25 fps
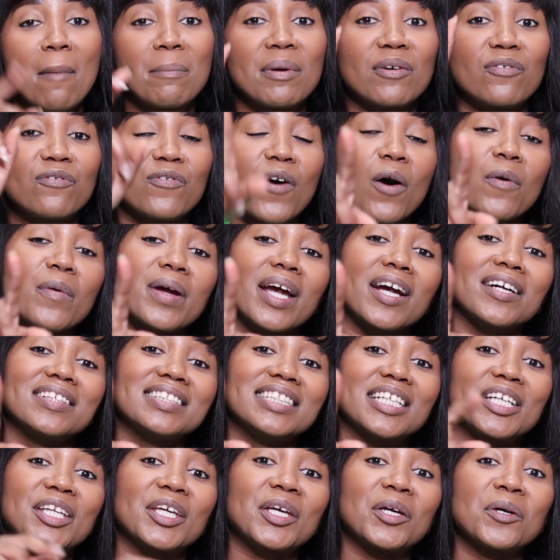Before we
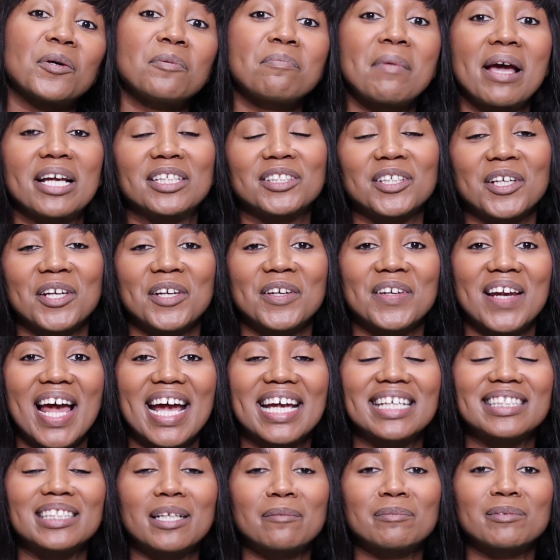continue, make sure you
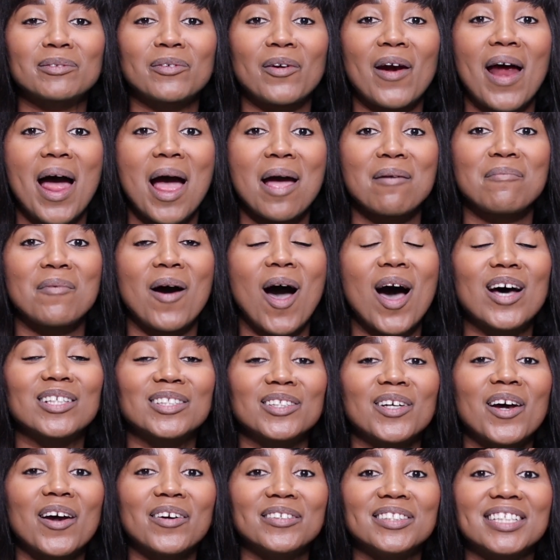like and subscribe
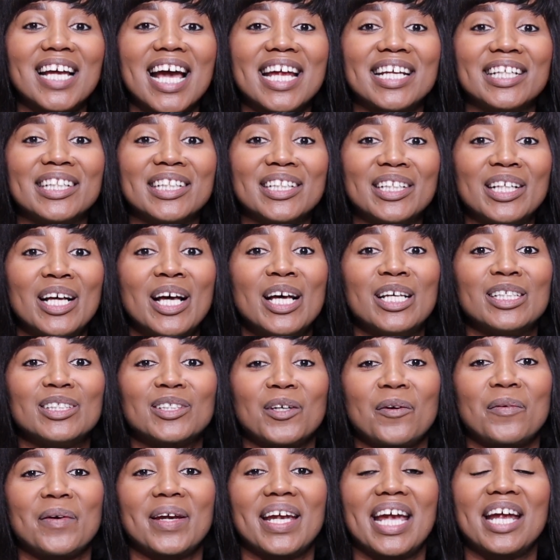onto our channel
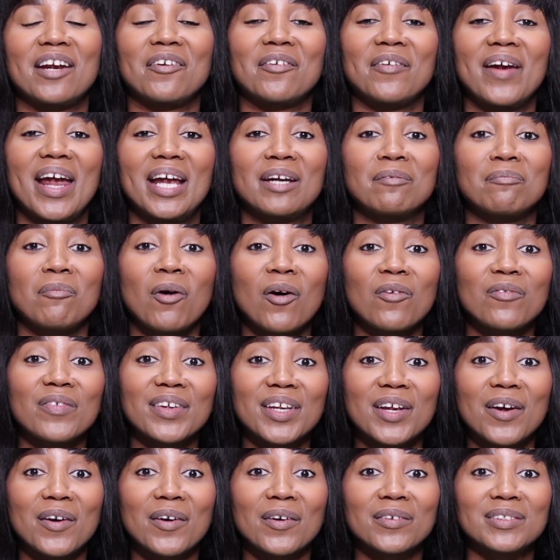so we can create more
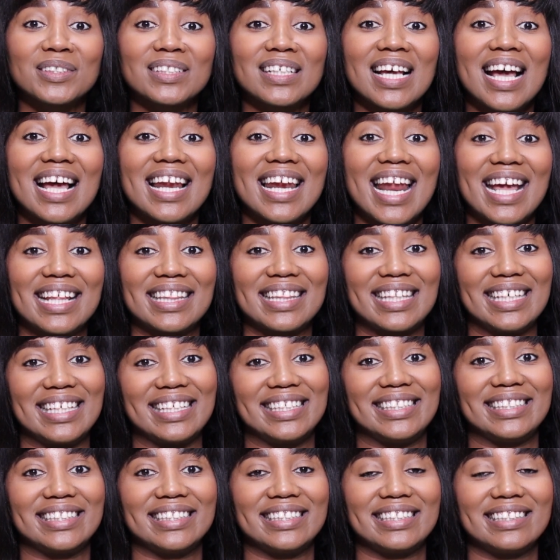videos like
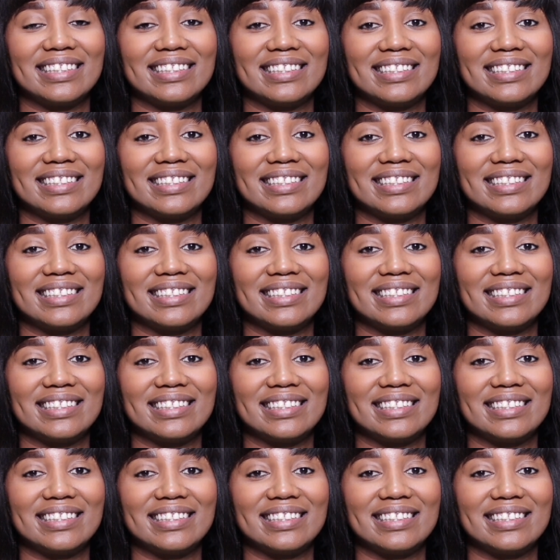these.